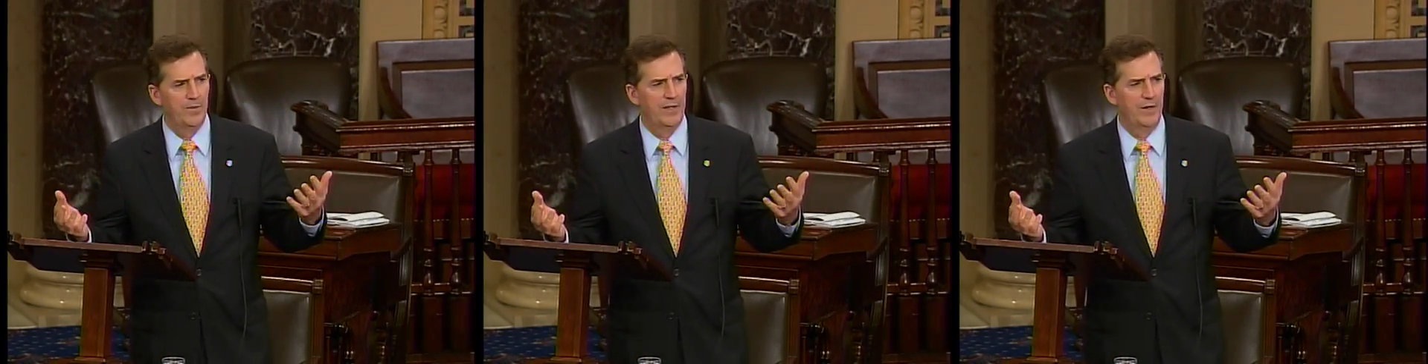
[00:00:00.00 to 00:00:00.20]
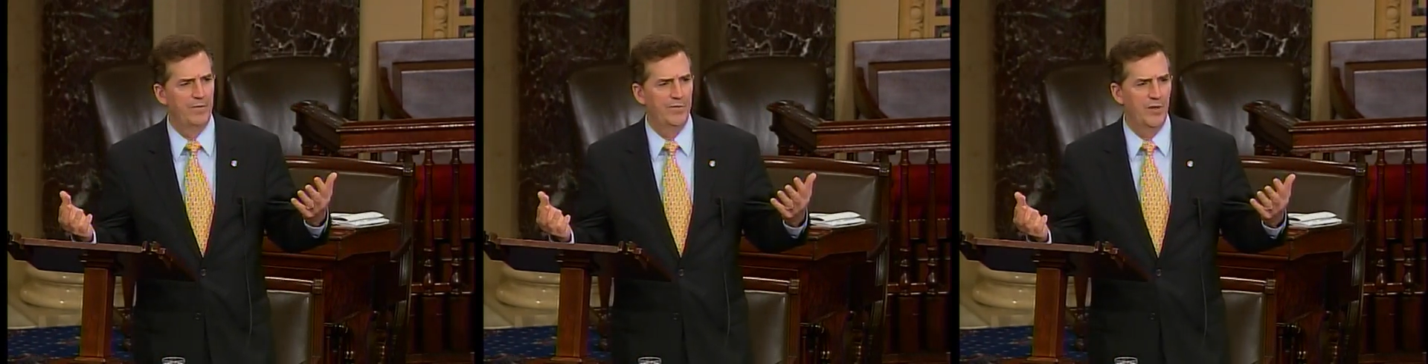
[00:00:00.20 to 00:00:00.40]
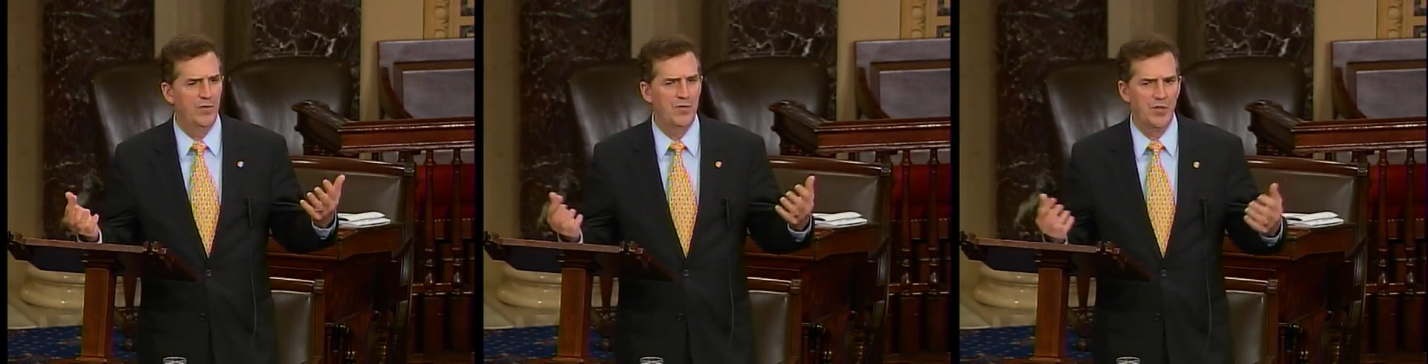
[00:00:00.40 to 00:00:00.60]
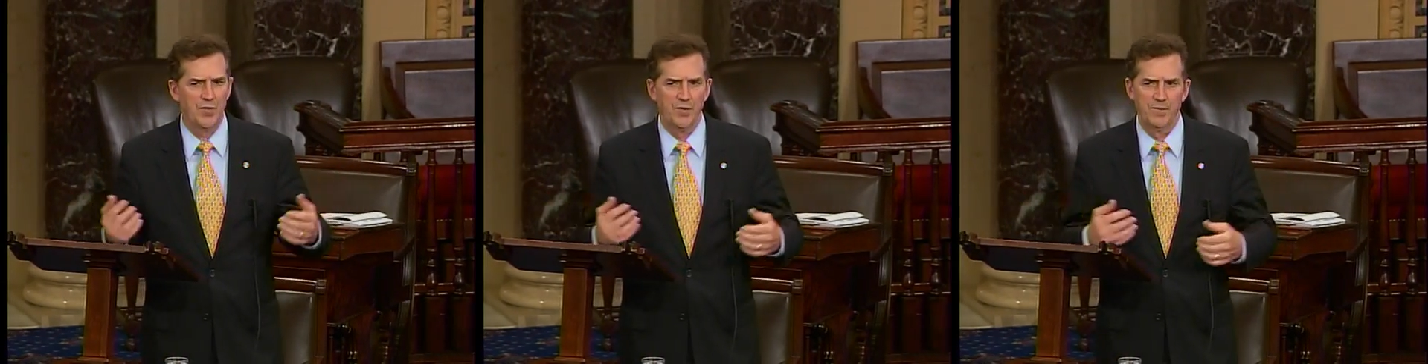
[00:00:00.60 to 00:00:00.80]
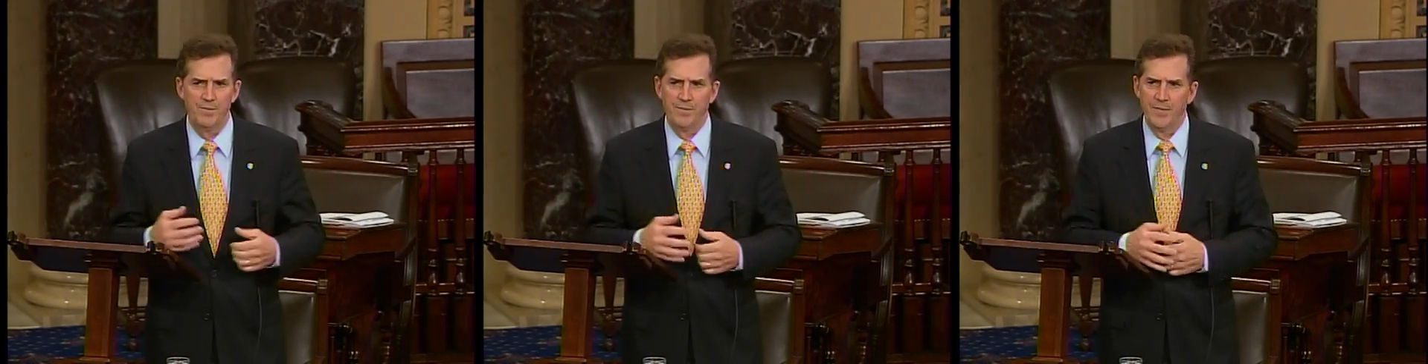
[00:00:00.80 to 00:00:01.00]
their
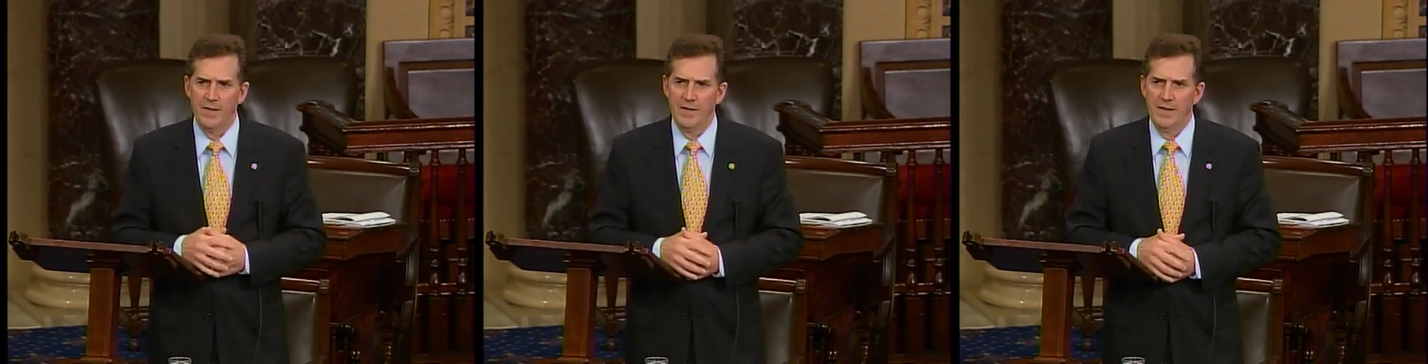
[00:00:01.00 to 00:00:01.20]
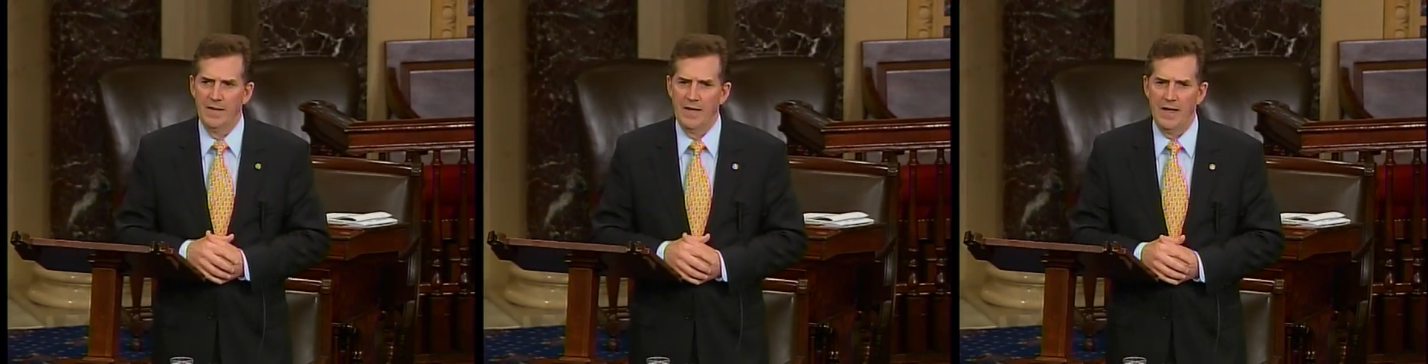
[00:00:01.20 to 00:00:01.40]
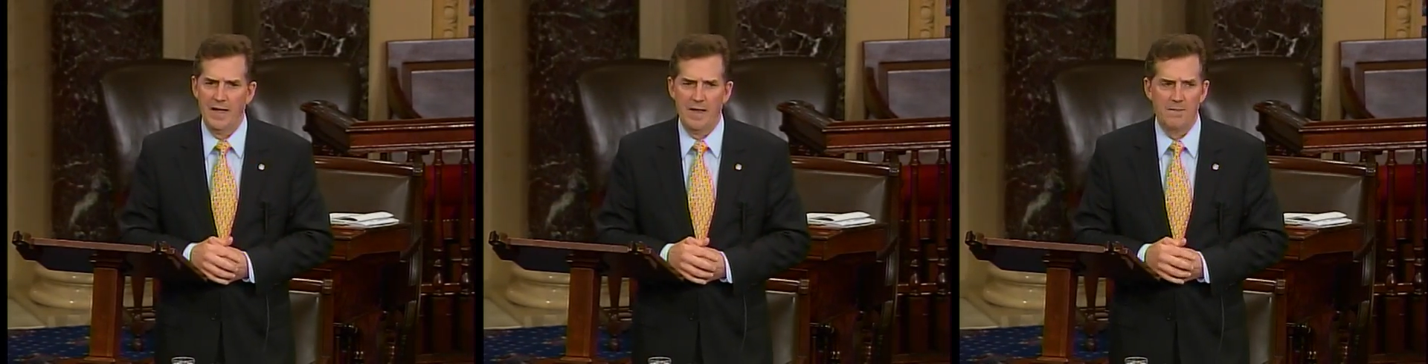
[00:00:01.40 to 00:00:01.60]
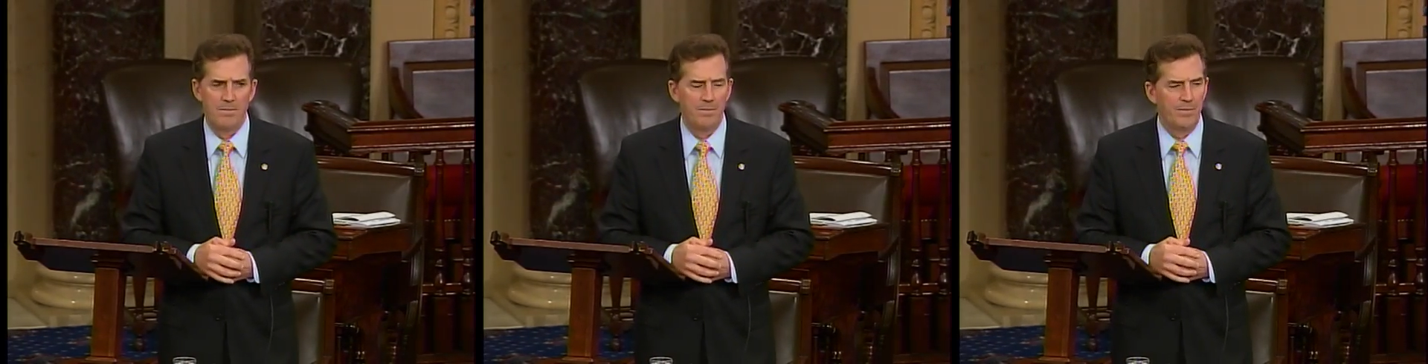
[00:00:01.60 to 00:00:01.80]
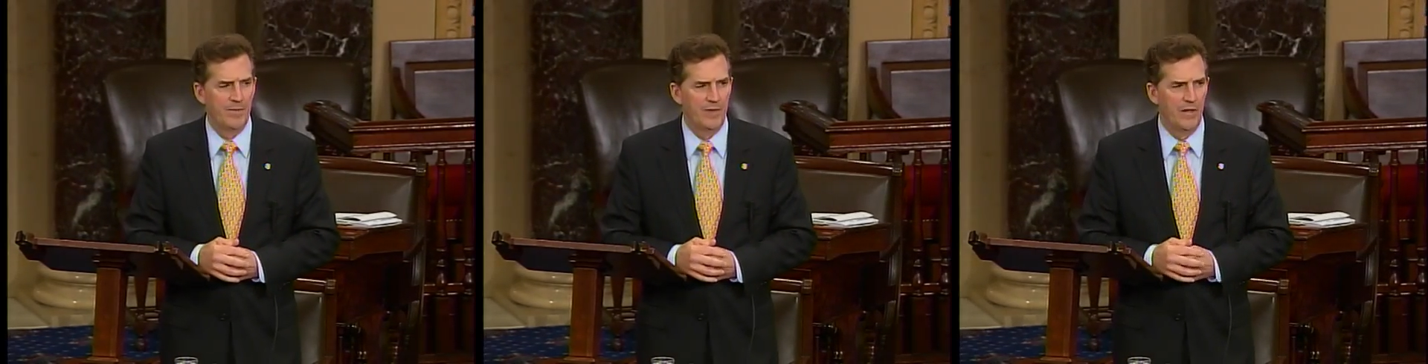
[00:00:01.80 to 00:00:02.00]
future,
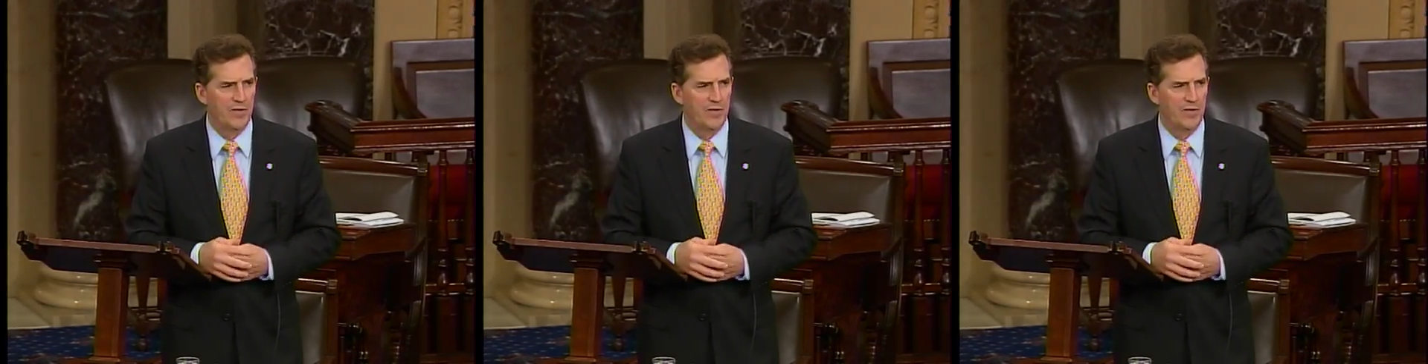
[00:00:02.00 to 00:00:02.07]
they're